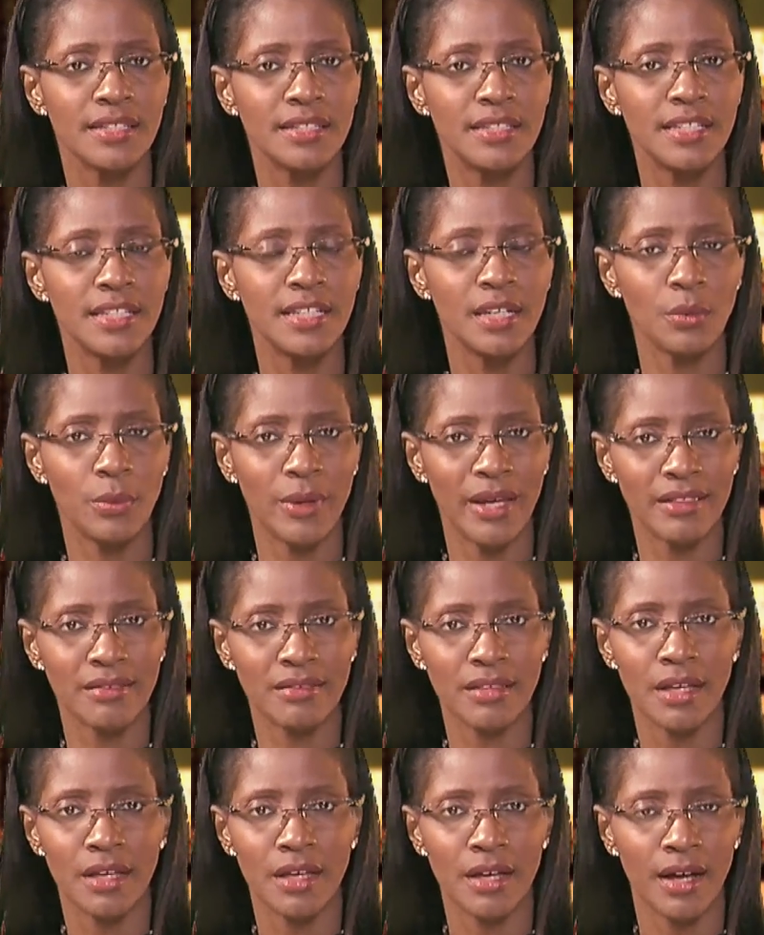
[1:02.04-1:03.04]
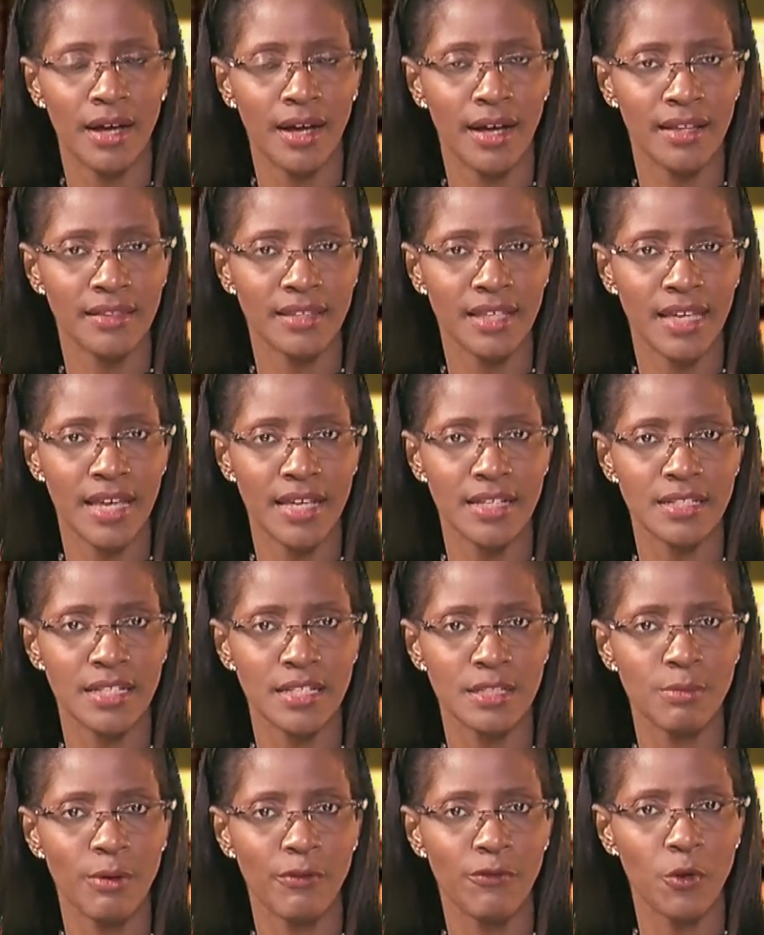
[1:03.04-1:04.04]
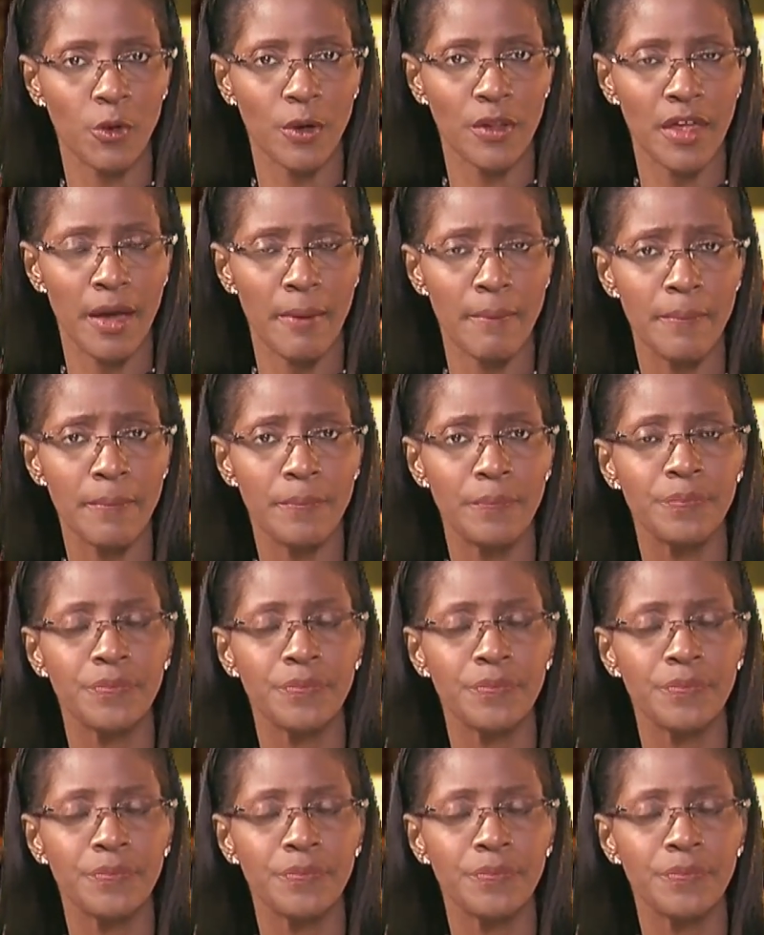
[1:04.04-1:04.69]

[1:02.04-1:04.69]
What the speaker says: deal with the cases before them.